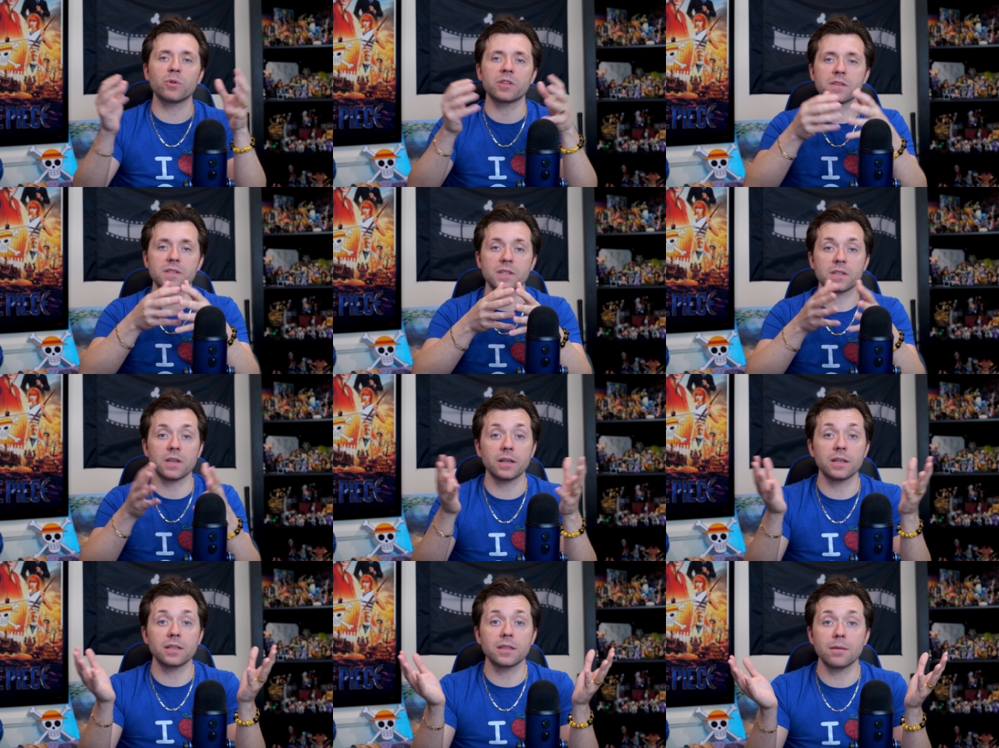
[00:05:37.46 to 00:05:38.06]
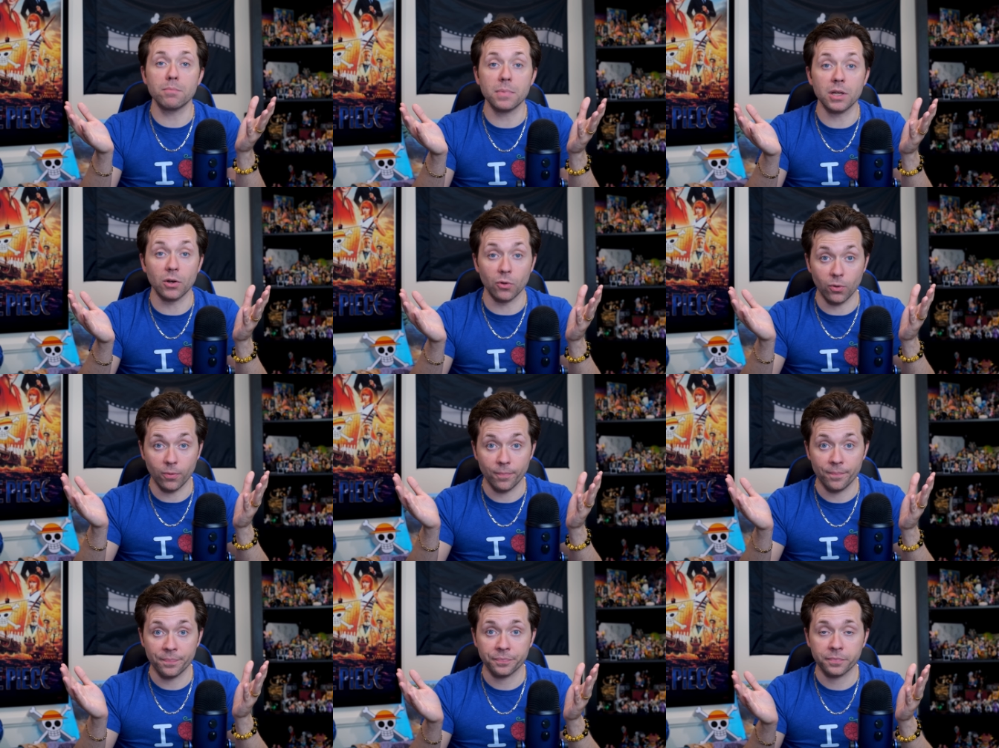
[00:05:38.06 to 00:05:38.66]
with the sun in the
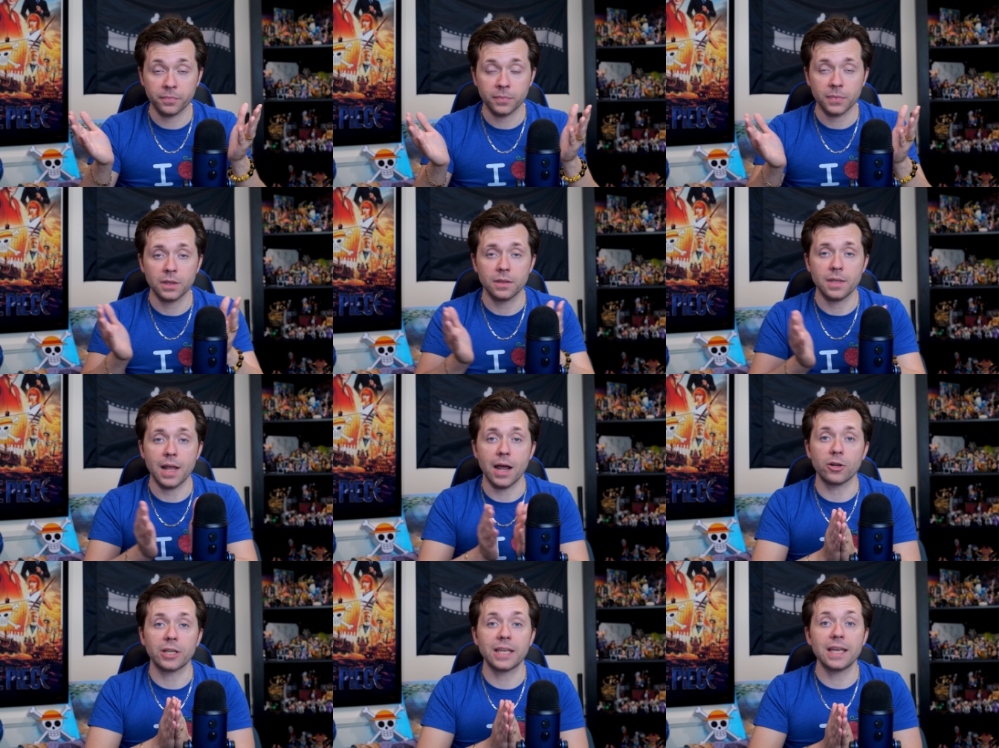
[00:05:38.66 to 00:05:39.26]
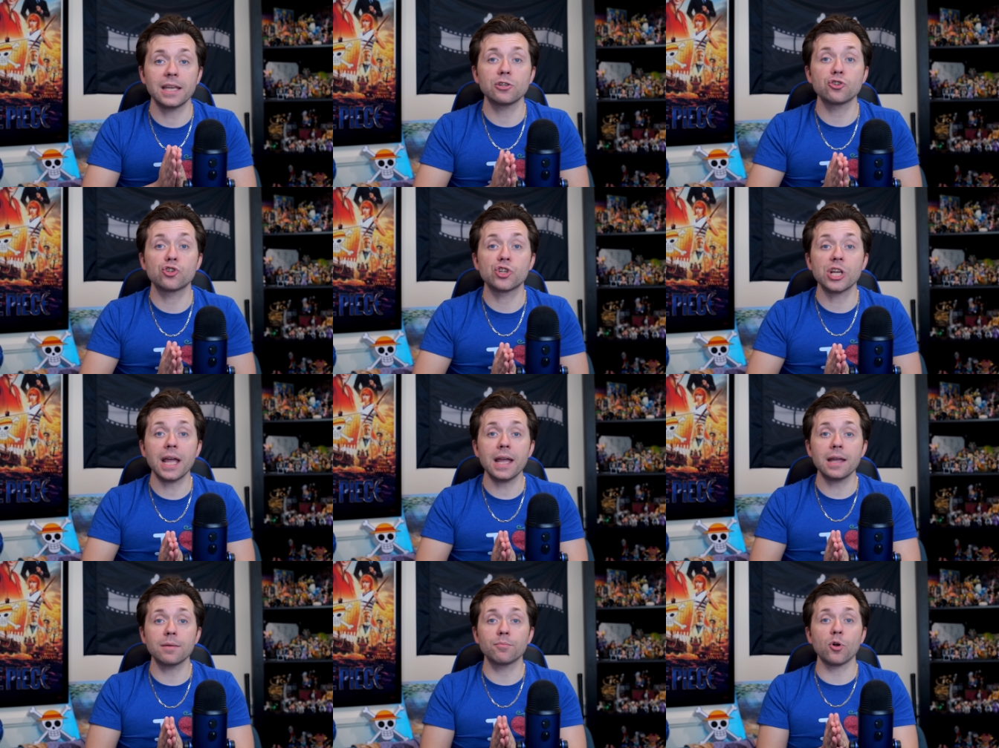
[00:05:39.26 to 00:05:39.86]
middle. Now, King
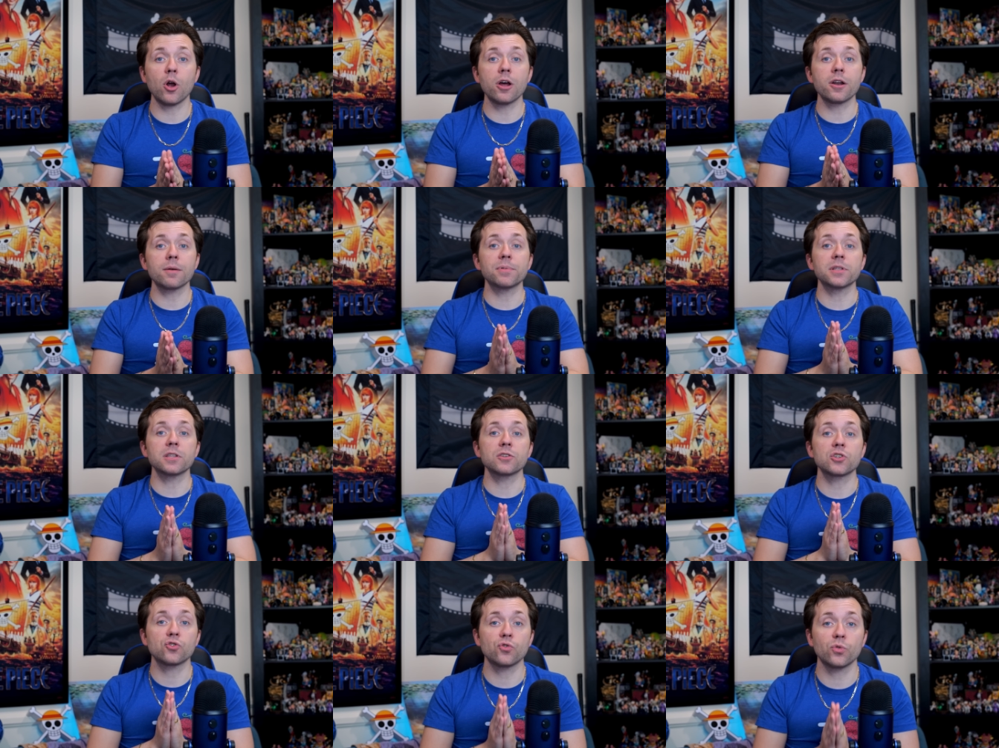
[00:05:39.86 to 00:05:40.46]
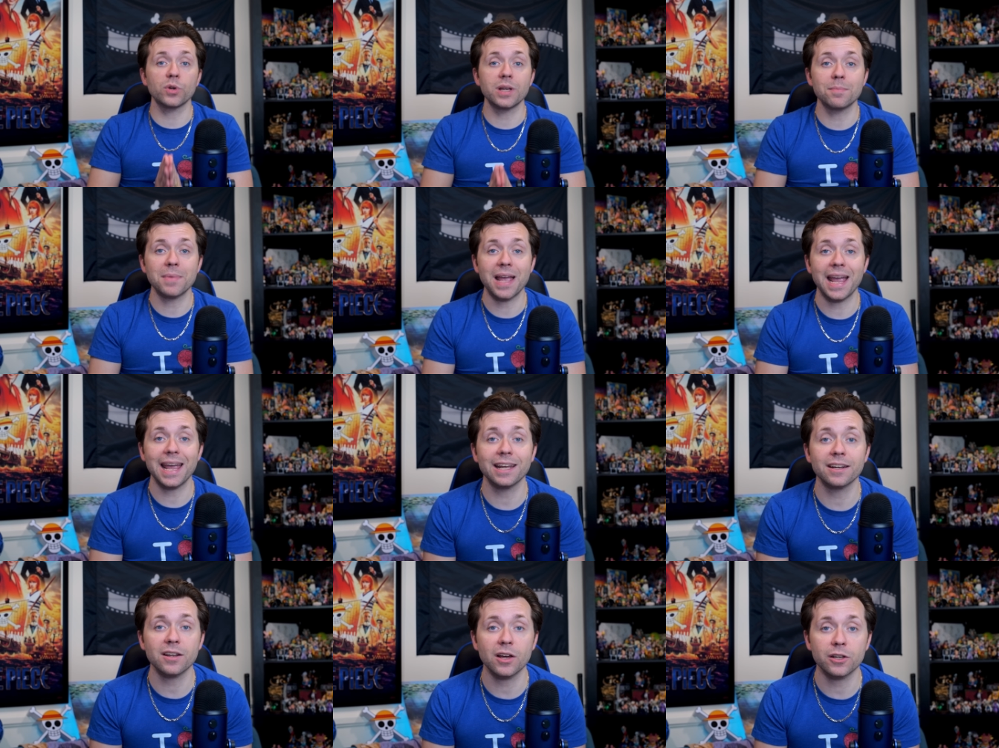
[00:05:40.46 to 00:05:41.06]
J brought up in the stream
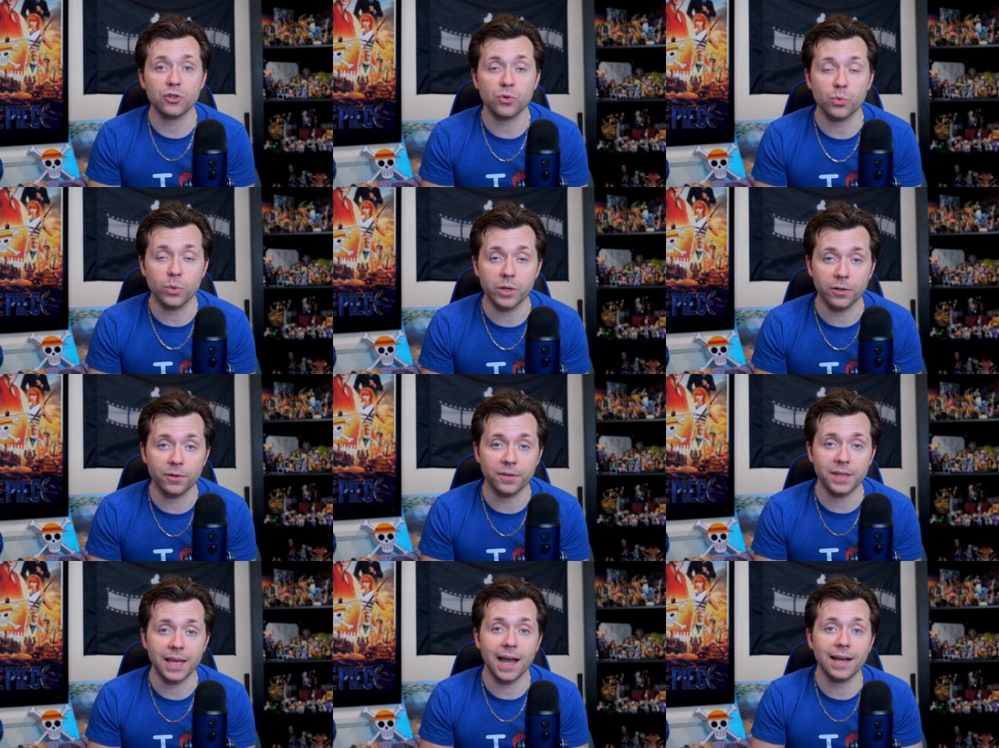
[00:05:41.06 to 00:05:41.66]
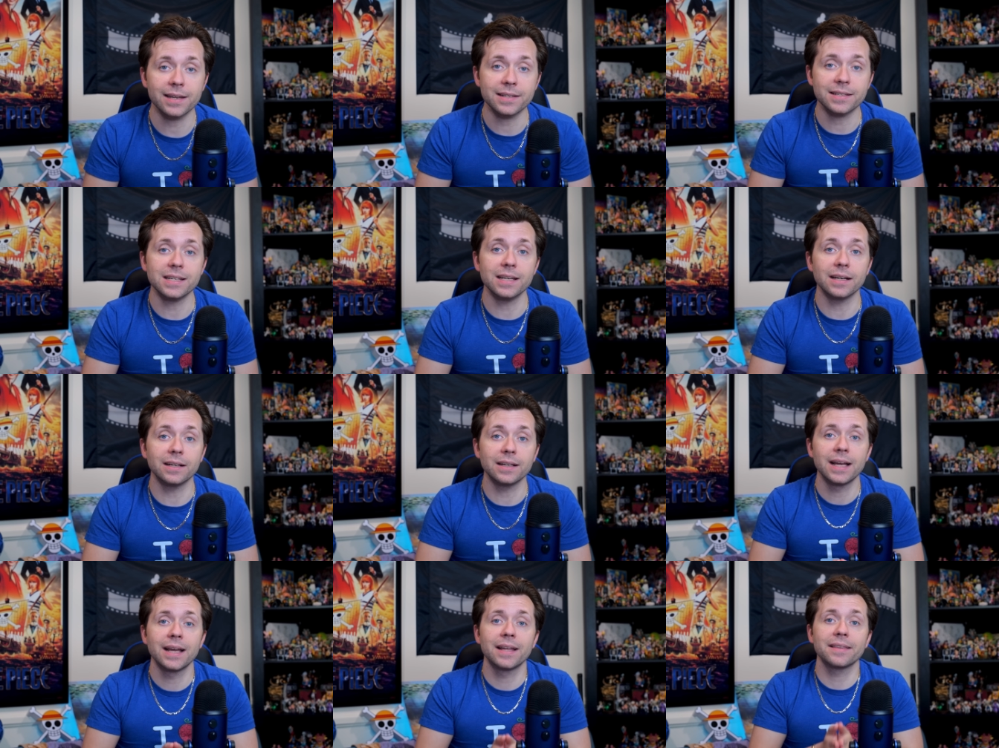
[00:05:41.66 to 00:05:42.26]
and on Twitter the
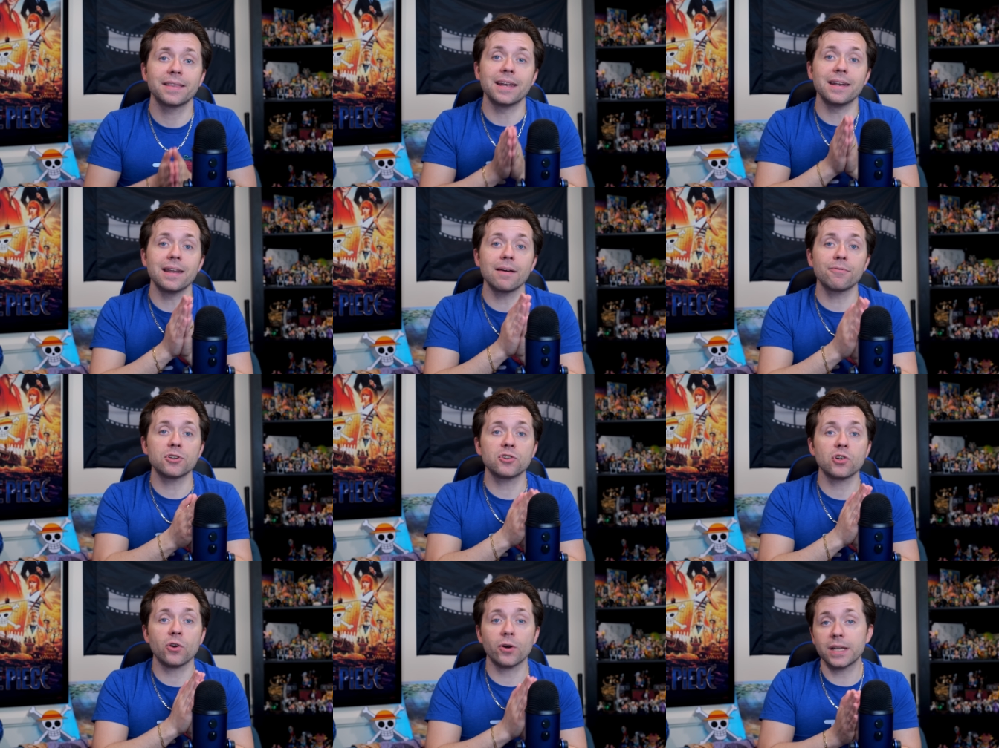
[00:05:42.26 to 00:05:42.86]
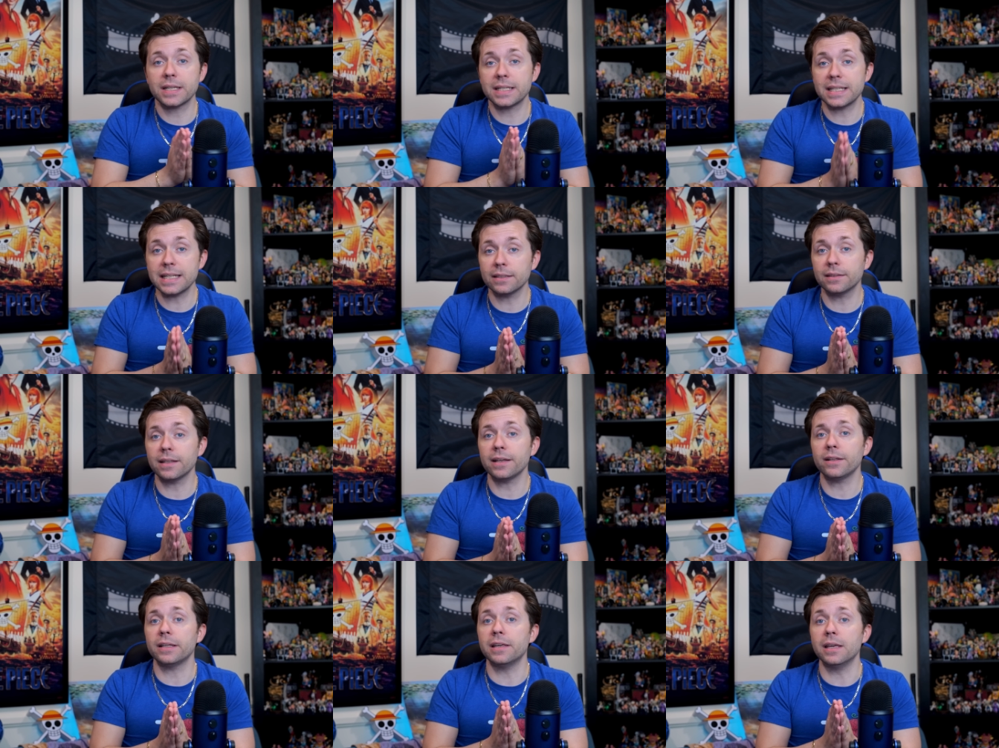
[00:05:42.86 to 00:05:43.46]
idea that Nefertari D.
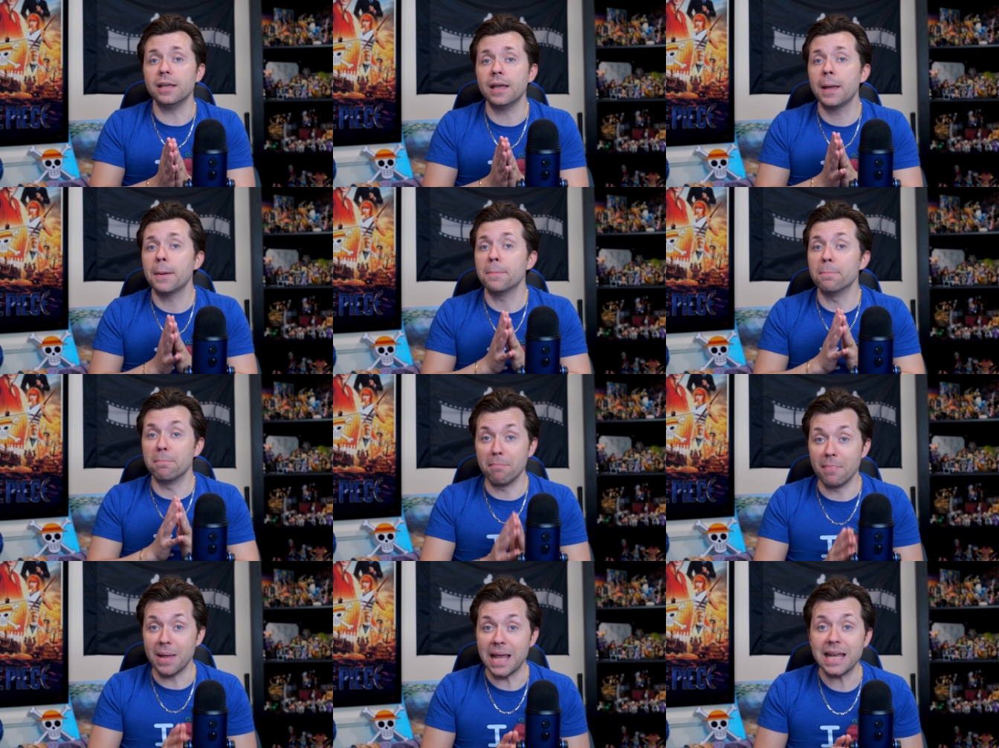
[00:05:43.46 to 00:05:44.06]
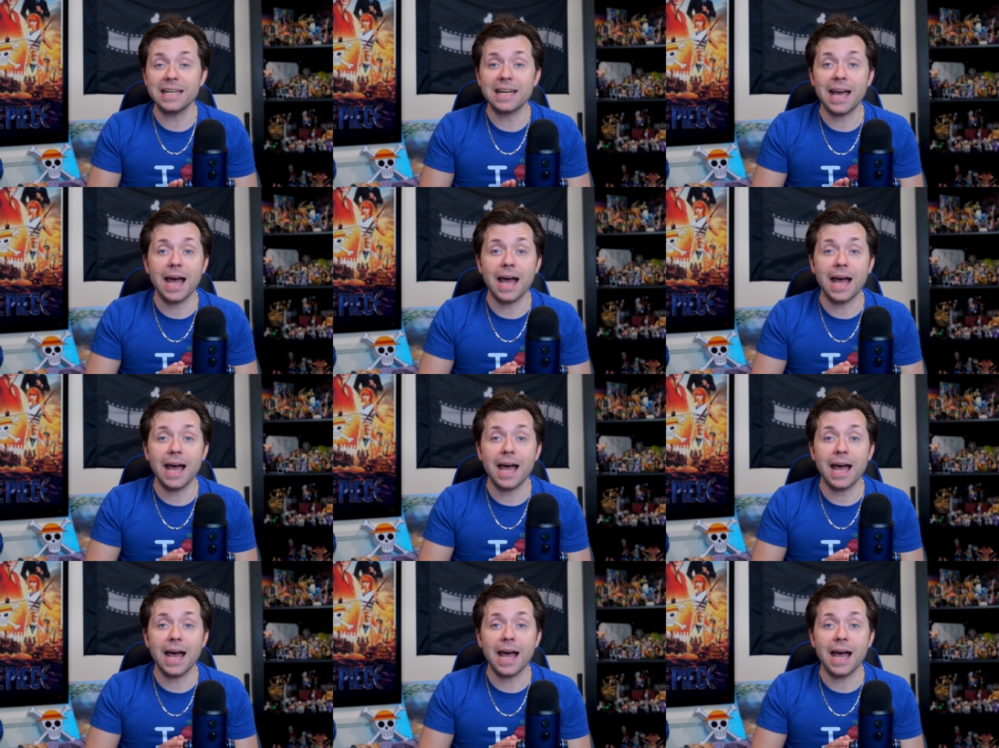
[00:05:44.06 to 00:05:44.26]
Lily may